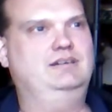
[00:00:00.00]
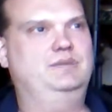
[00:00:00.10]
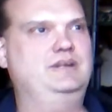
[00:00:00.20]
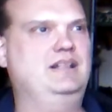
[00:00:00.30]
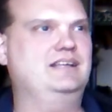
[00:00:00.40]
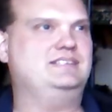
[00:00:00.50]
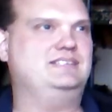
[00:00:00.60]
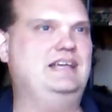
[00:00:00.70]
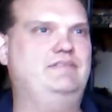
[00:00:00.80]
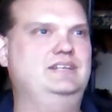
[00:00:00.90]
It would have been like
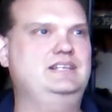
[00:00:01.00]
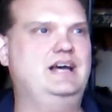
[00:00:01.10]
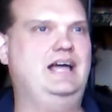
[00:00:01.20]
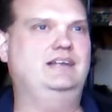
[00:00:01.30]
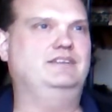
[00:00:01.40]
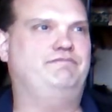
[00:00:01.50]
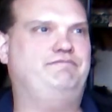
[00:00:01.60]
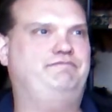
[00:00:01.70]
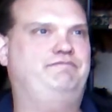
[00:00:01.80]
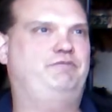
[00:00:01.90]

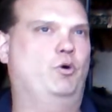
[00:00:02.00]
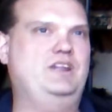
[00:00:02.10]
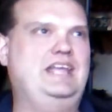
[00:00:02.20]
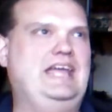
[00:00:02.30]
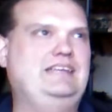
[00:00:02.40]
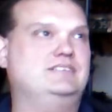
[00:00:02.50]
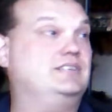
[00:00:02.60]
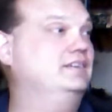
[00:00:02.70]
79-48.